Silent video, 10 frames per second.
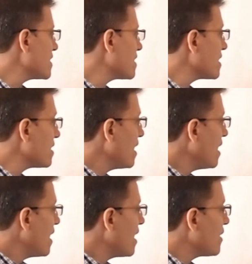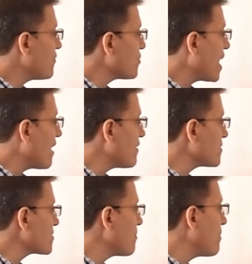And then if you're having
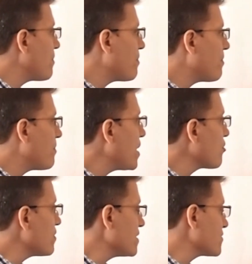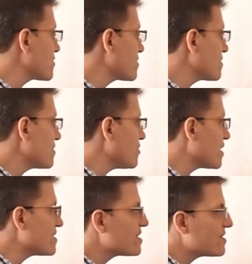some berries, you're
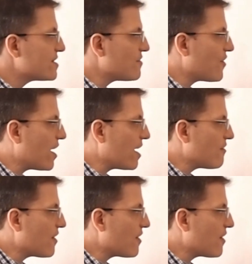at 65.